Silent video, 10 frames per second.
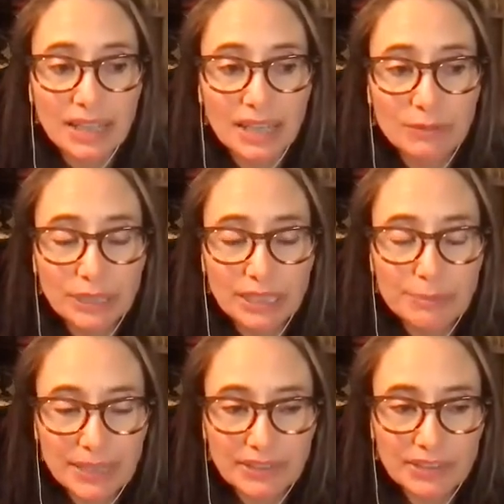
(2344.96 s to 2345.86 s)
I really
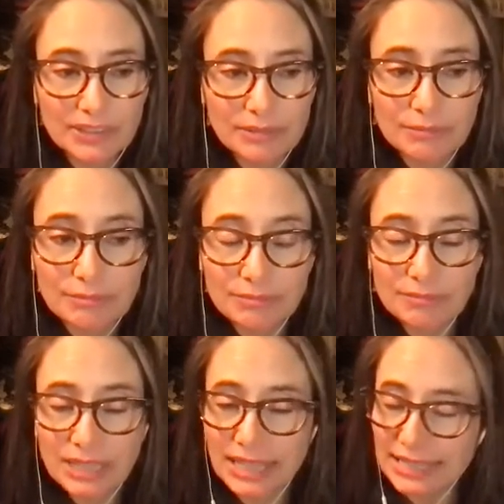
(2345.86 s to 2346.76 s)
missed
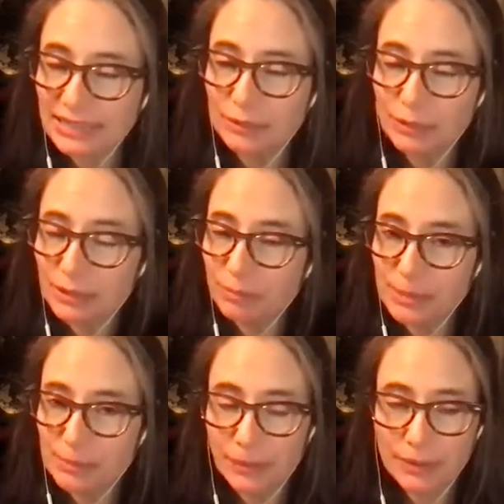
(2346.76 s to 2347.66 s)
connecting with
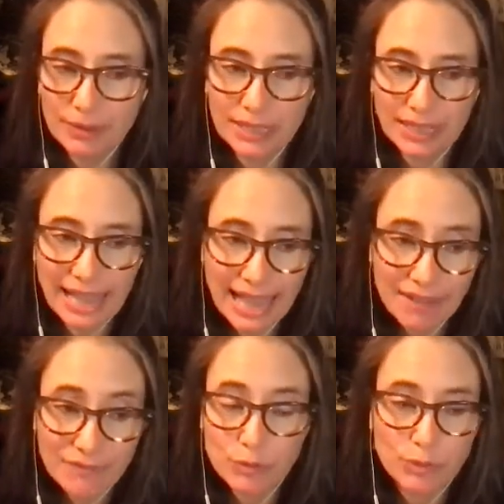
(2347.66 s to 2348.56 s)
people
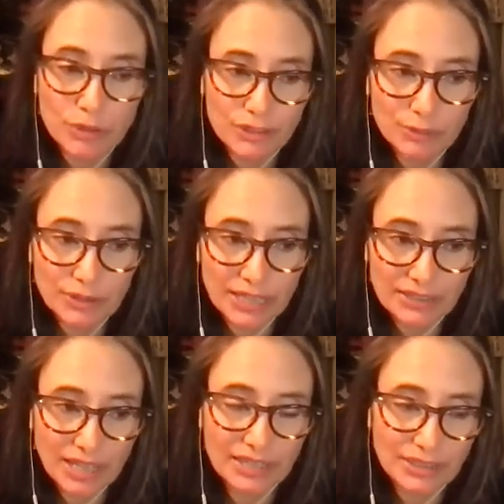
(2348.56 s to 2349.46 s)
afterwards, where you
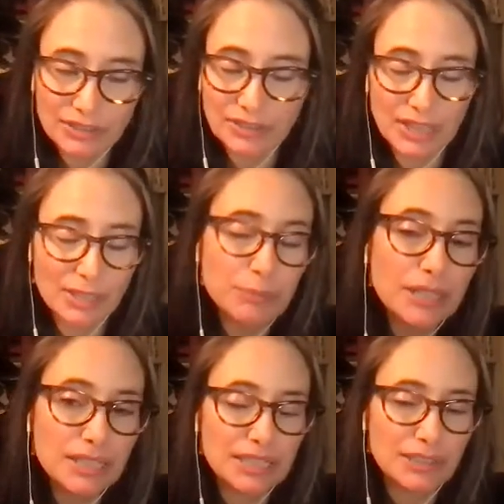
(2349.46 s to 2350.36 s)
sign the
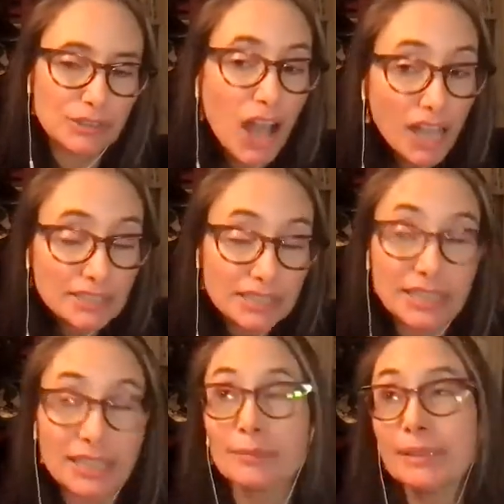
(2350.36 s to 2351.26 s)
book and you talk to
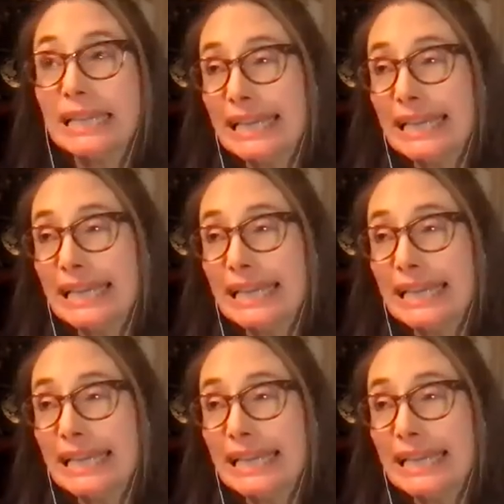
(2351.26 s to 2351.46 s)
them.